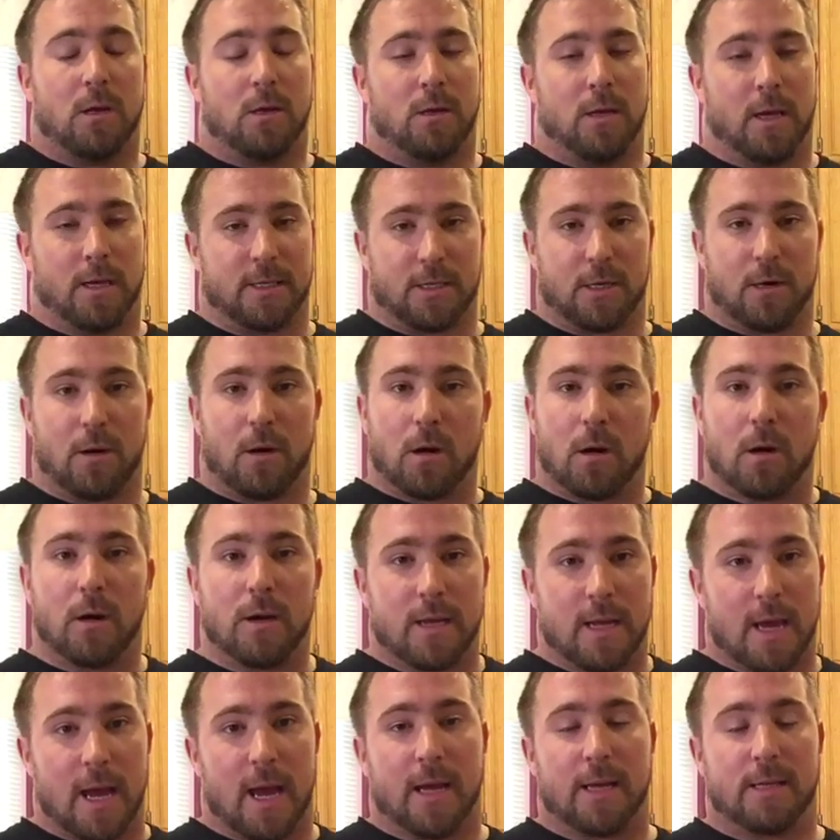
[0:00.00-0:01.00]
Does it
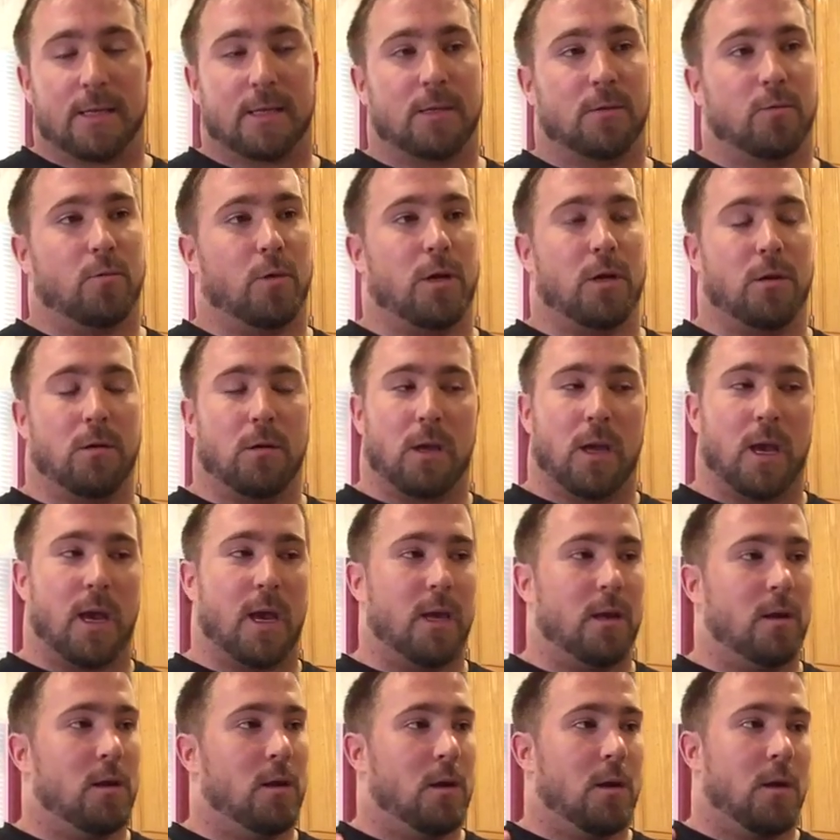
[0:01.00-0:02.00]
hurt? Yes. When you
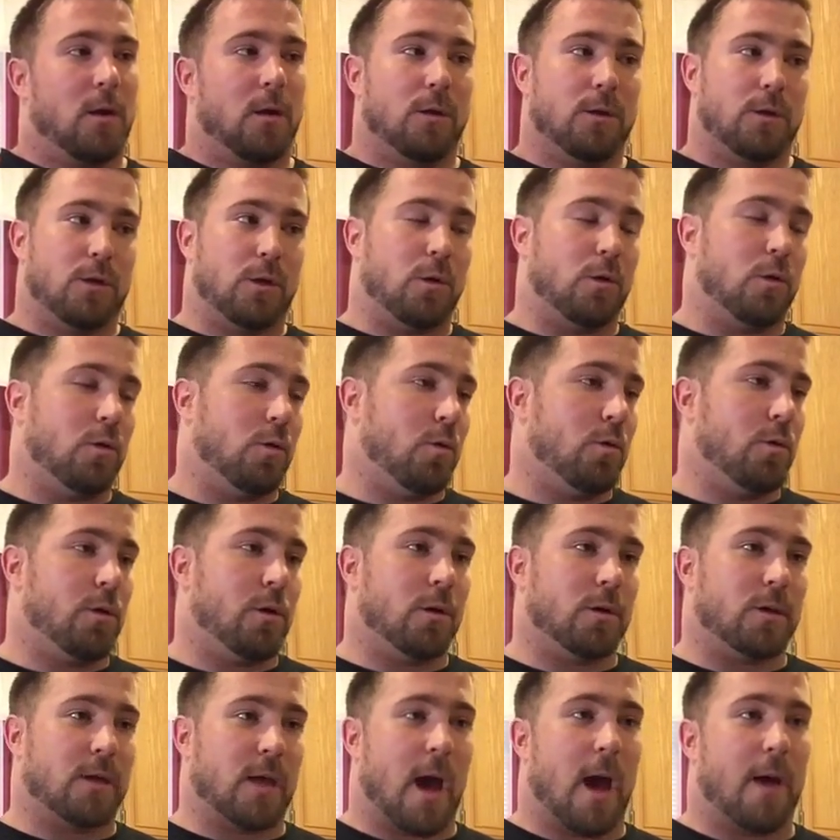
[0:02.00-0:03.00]
get to
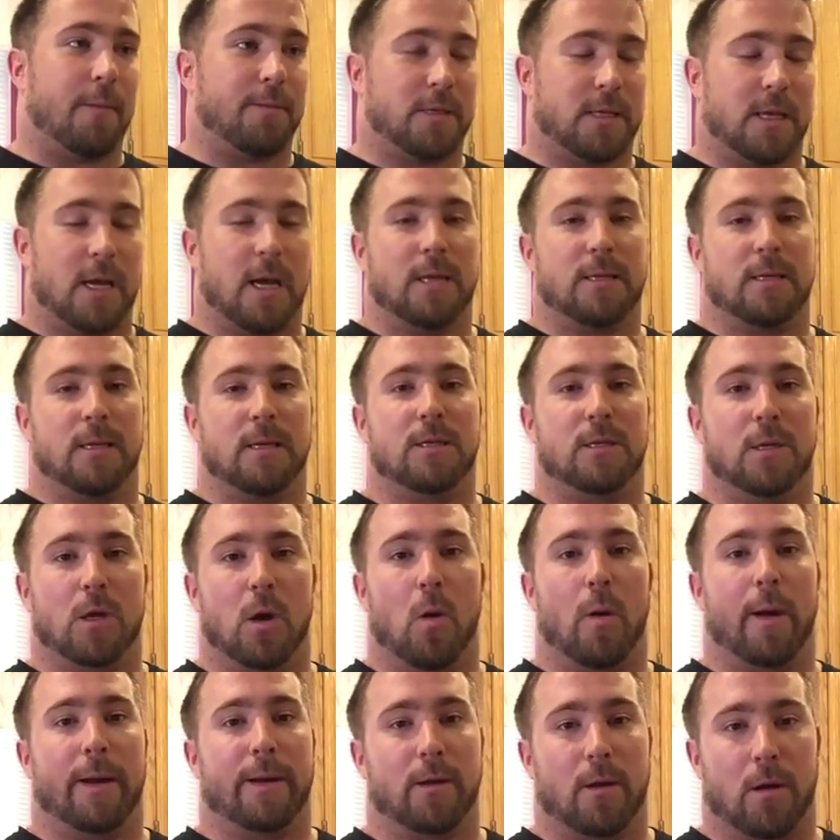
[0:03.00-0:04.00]
your top sets, it's
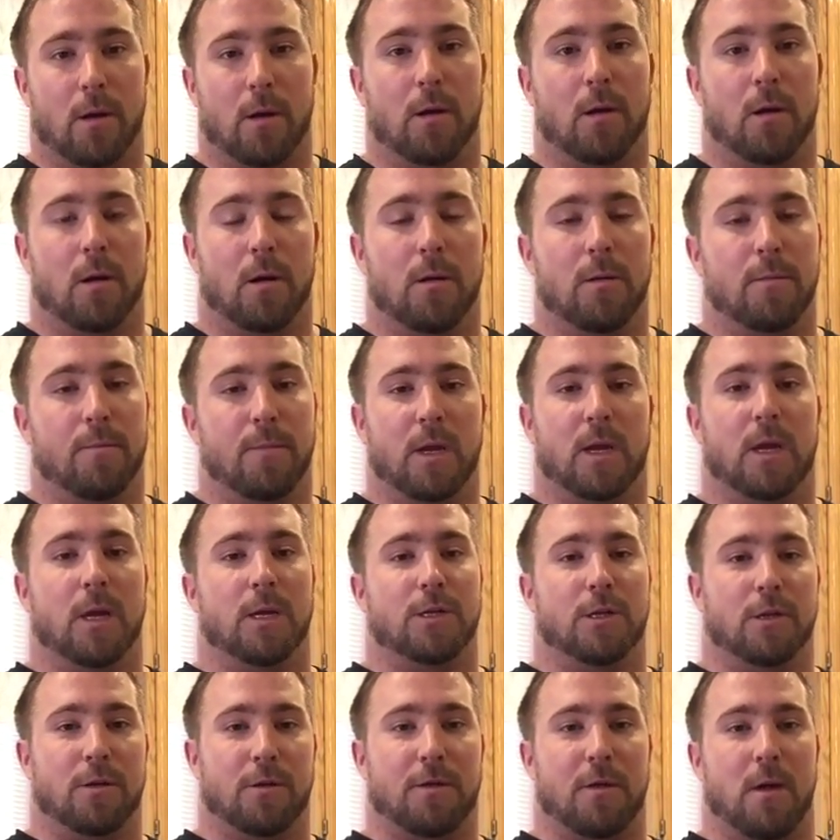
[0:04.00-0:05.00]
going to hurt
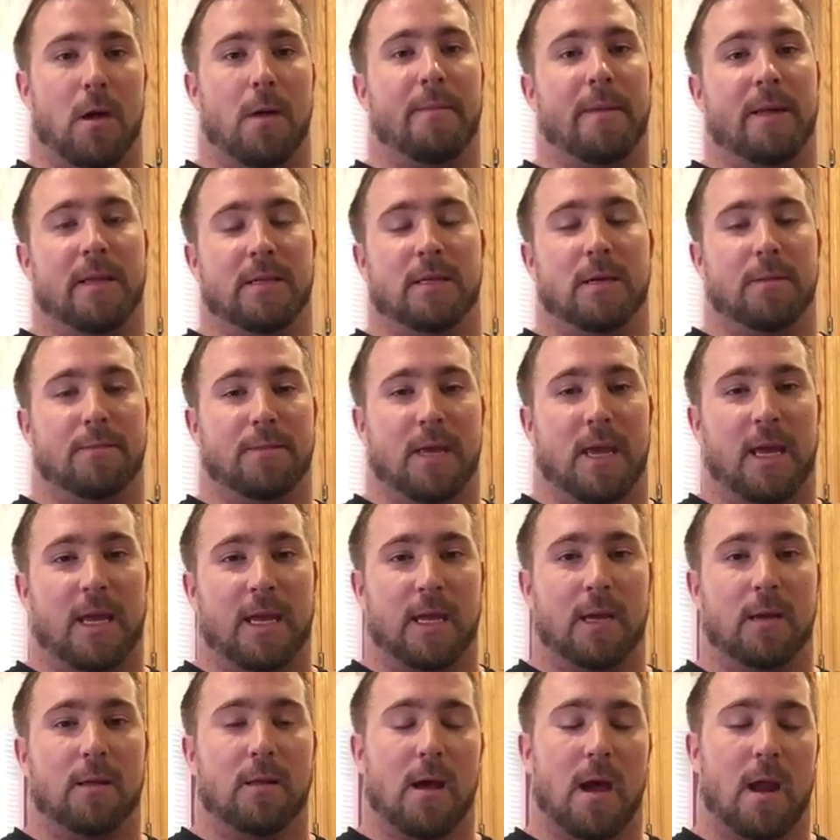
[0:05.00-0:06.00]
because your thumb ends up
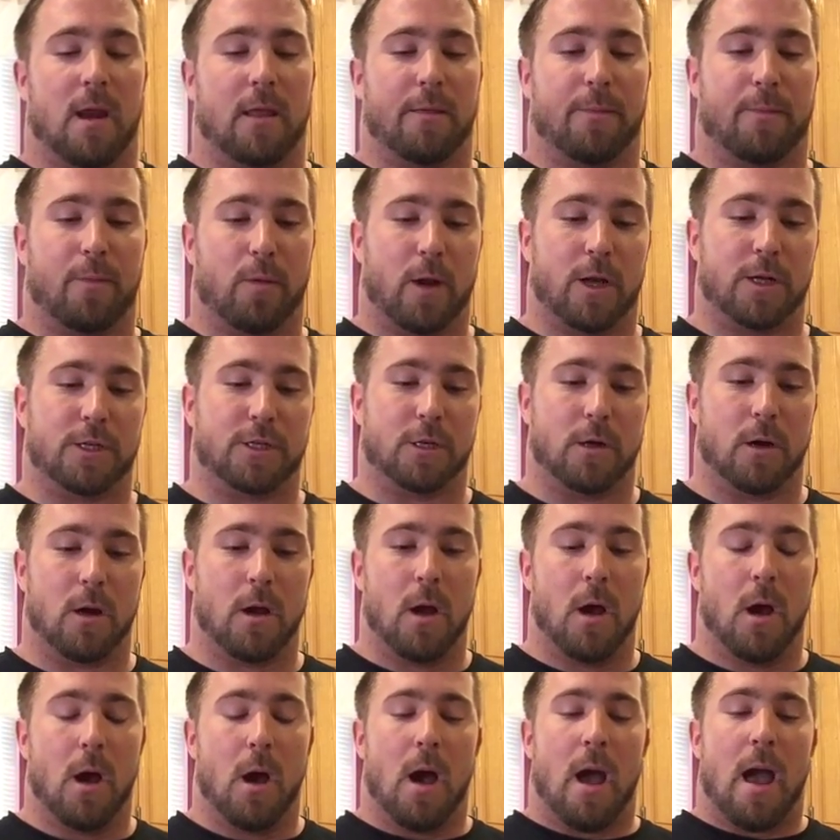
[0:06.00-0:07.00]
taking a lot of the pressure.
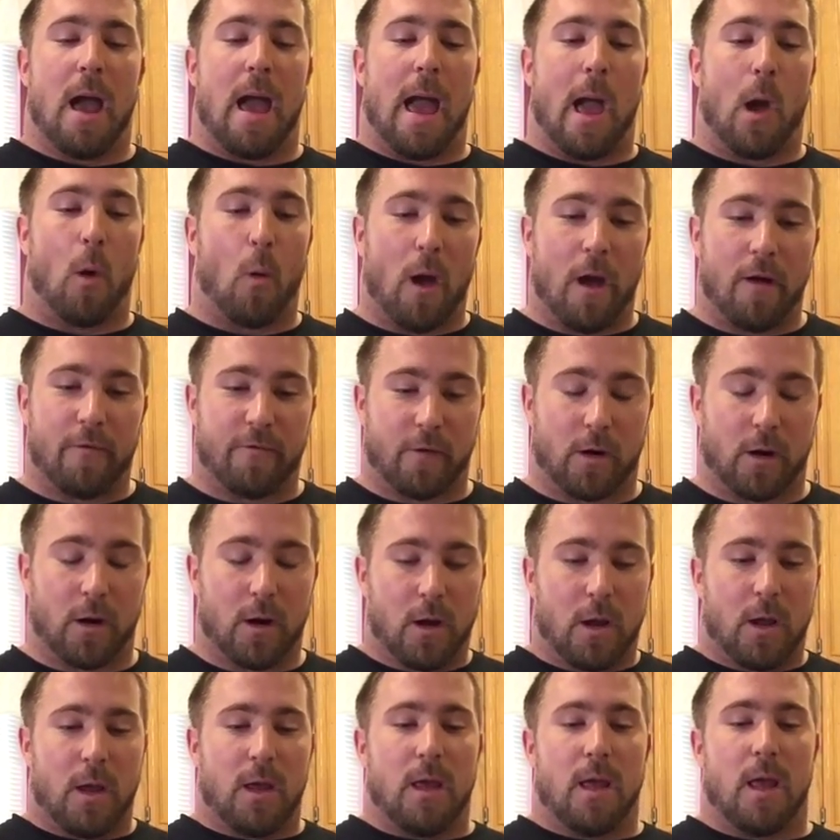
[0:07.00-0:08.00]
However,
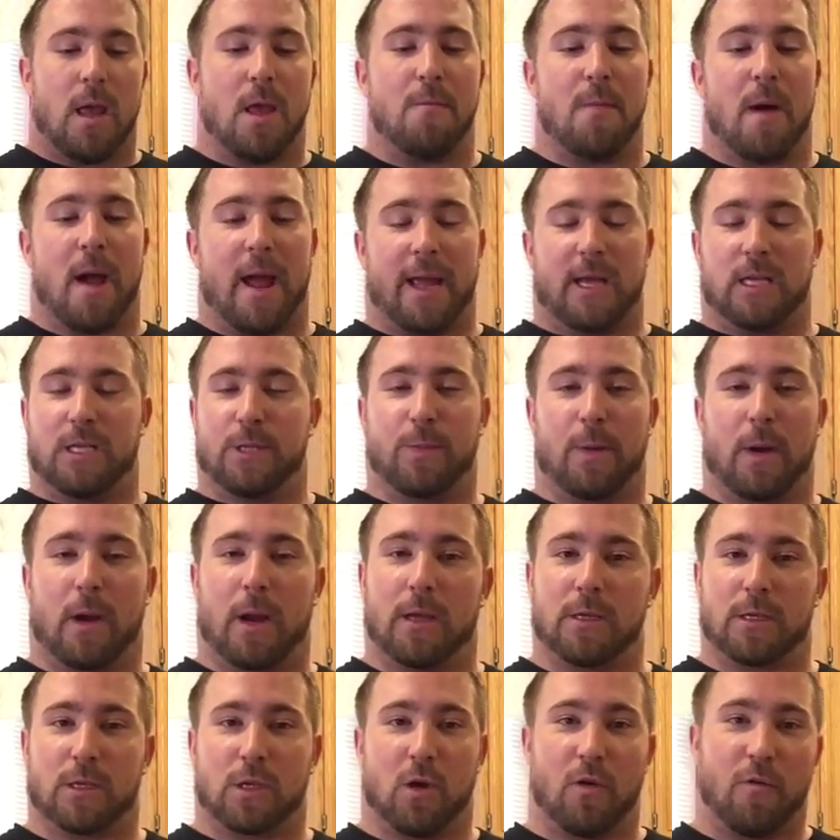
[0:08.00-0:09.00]
in my
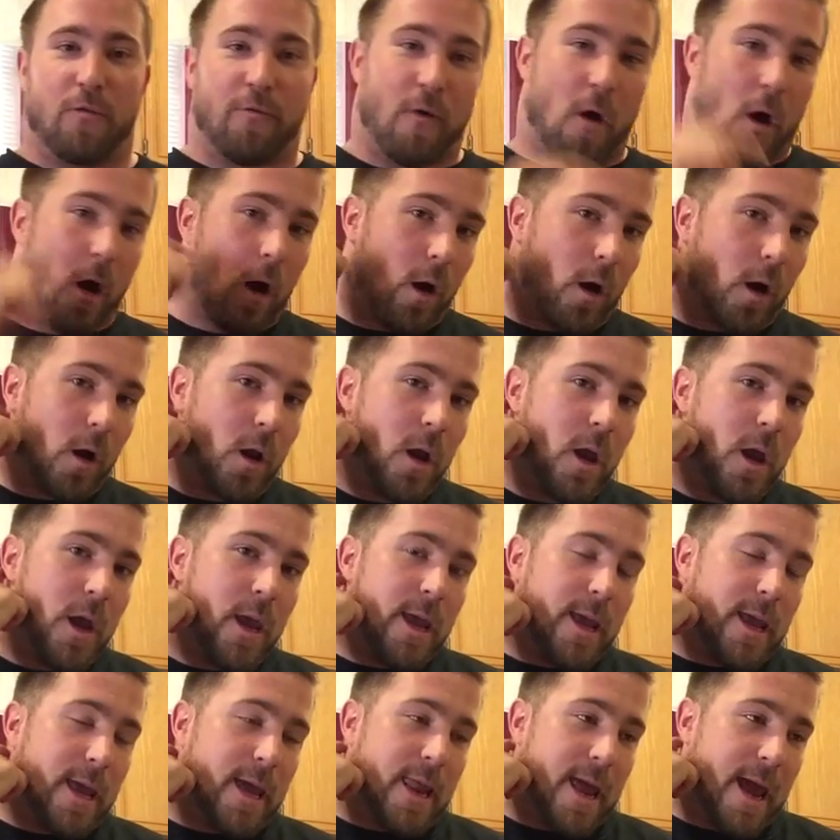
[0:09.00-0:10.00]
experience so far,
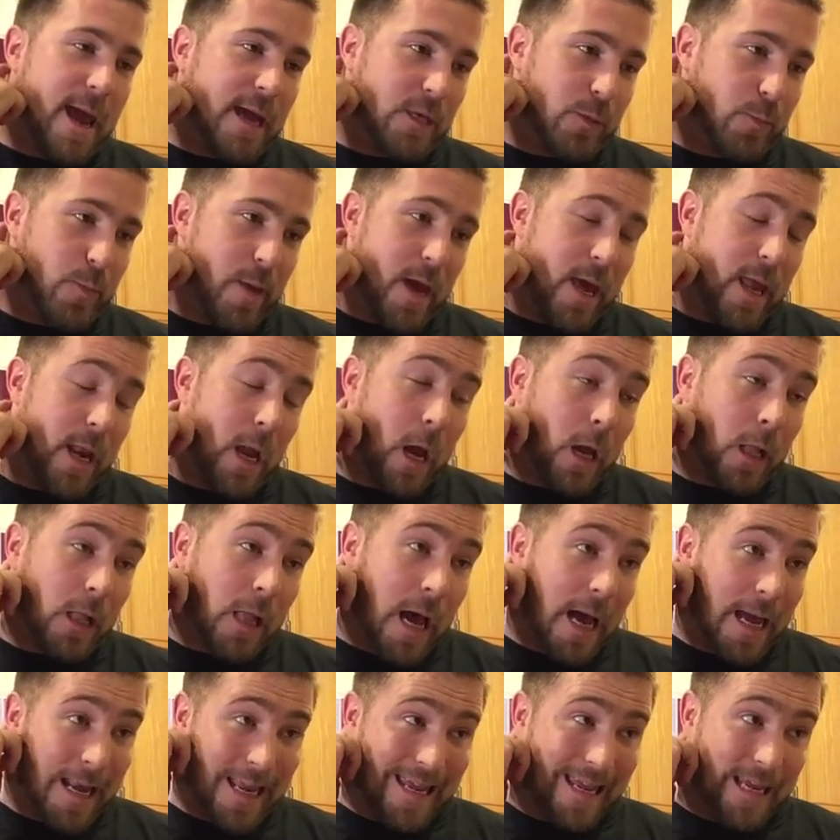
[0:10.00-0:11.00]
it has been a
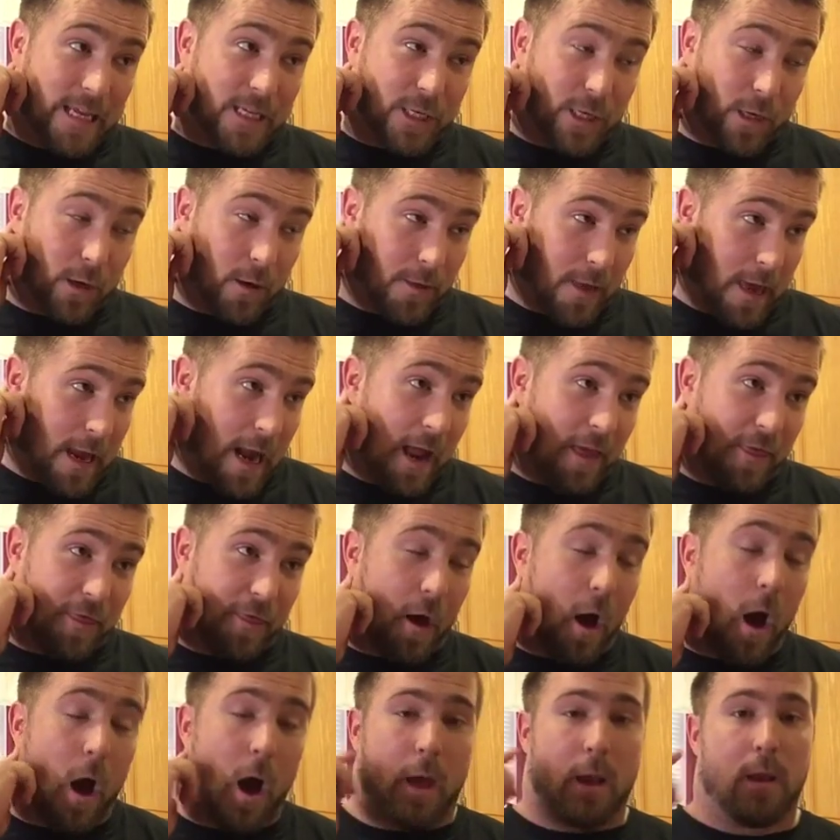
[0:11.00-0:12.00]
lot easier than I
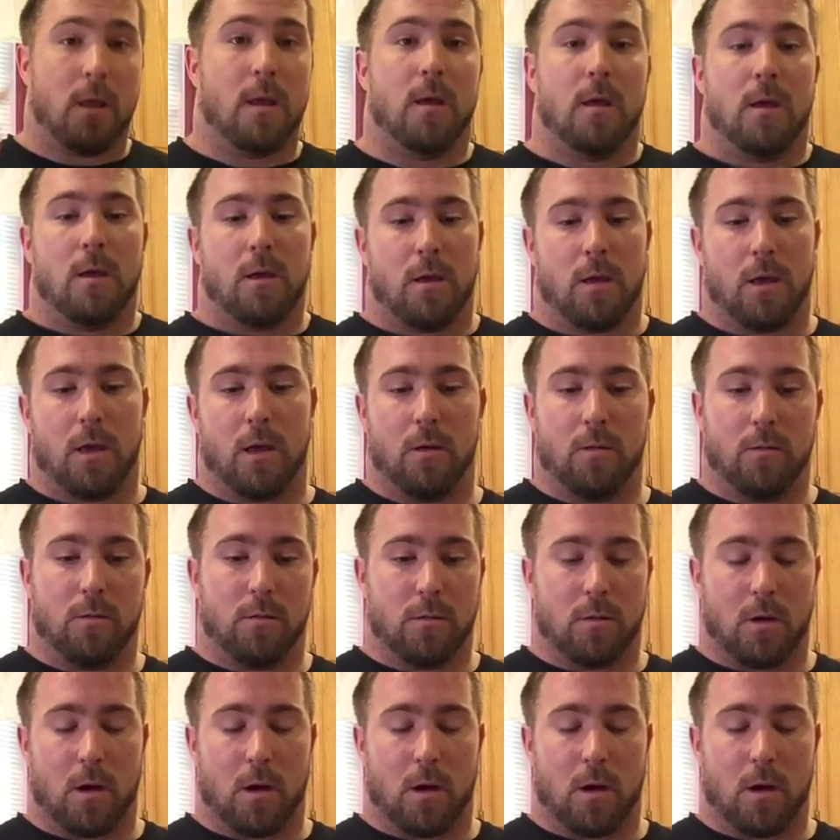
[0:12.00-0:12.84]
thought it